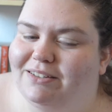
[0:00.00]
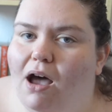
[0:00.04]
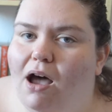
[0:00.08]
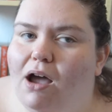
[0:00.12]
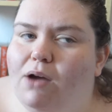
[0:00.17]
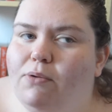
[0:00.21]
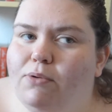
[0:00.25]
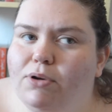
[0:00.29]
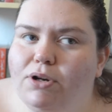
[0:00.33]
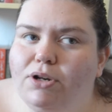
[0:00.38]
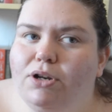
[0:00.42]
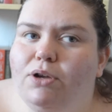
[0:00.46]
I
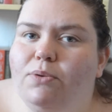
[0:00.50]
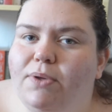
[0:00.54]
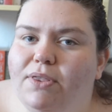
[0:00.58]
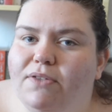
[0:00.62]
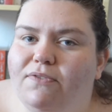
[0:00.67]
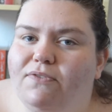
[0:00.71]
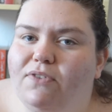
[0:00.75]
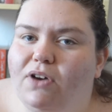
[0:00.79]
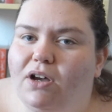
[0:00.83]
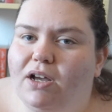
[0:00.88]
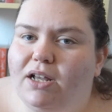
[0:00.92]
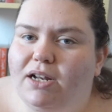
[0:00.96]
want to know whether
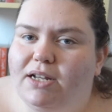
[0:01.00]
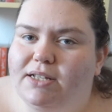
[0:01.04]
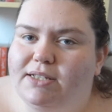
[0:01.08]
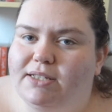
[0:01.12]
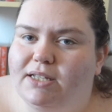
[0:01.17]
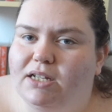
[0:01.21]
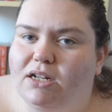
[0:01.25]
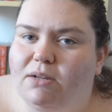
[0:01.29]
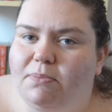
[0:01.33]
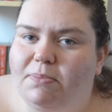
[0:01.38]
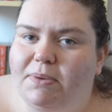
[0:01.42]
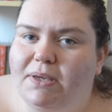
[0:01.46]
Violet's
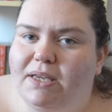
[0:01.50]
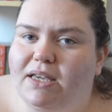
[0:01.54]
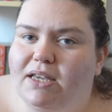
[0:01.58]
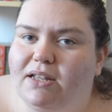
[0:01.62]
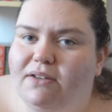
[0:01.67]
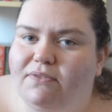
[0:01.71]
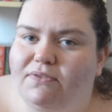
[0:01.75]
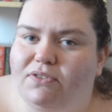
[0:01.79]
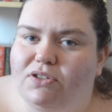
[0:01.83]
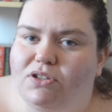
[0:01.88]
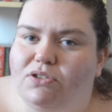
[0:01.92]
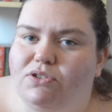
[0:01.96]
going to be
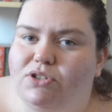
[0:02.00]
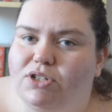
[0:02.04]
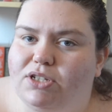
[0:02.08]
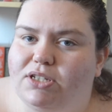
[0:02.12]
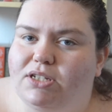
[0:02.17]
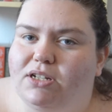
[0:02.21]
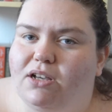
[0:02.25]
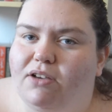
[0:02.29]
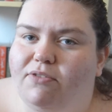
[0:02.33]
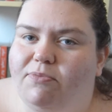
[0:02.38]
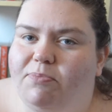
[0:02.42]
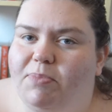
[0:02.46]
in future
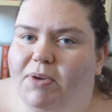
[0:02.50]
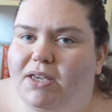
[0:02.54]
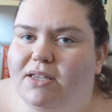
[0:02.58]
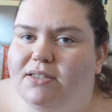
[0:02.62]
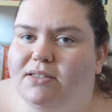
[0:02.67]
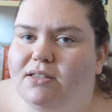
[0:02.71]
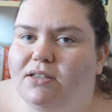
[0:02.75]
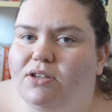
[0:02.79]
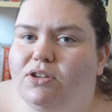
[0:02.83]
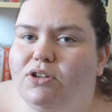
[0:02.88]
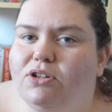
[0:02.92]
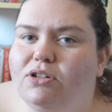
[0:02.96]
stuff, because
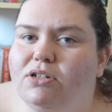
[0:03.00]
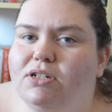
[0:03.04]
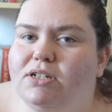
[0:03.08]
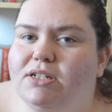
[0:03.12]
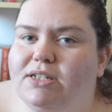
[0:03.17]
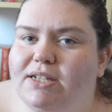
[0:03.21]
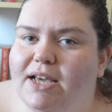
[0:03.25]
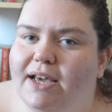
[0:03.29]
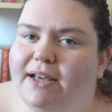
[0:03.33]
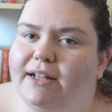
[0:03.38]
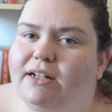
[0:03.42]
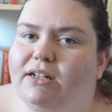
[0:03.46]
I couldn't
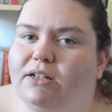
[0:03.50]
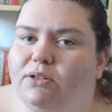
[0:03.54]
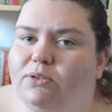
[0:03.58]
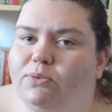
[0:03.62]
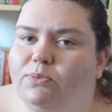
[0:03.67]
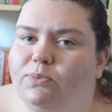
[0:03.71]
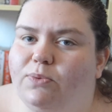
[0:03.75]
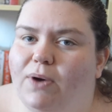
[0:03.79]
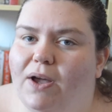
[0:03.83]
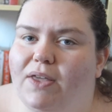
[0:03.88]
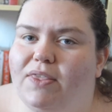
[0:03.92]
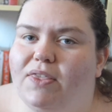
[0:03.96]
tell
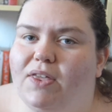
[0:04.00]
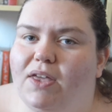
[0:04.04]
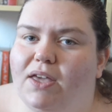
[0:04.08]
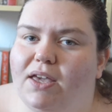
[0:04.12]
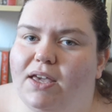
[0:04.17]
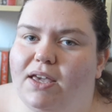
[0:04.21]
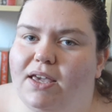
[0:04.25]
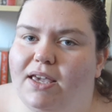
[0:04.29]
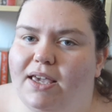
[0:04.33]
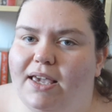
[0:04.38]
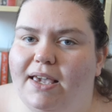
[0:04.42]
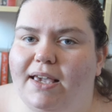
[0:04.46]

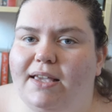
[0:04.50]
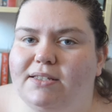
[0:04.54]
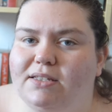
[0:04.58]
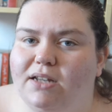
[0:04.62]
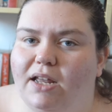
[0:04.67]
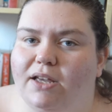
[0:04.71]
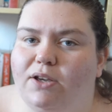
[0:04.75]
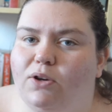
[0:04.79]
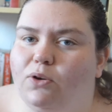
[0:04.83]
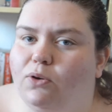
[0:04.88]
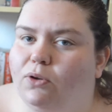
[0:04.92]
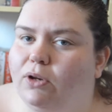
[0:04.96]
whether his,
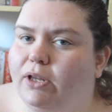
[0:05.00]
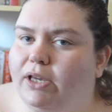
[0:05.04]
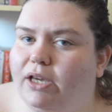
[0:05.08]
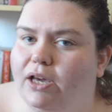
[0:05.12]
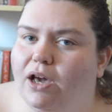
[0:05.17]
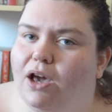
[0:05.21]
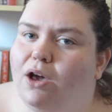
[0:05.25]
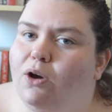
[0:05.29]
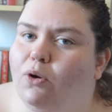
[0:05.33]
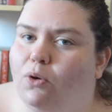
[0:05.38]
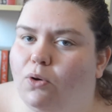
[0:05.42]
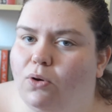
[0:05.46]
like, calling
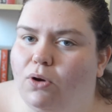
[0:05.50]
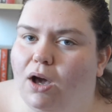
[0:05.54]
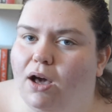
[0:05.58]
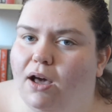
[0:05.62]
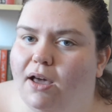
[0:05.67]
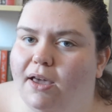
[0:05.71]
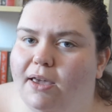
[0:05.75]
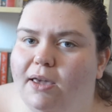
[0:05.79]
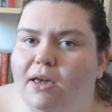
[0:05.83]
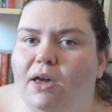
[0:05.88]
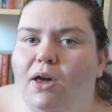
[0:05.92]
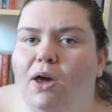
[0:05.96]
her
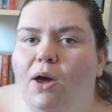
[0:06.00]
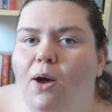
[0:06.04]
Hawkeye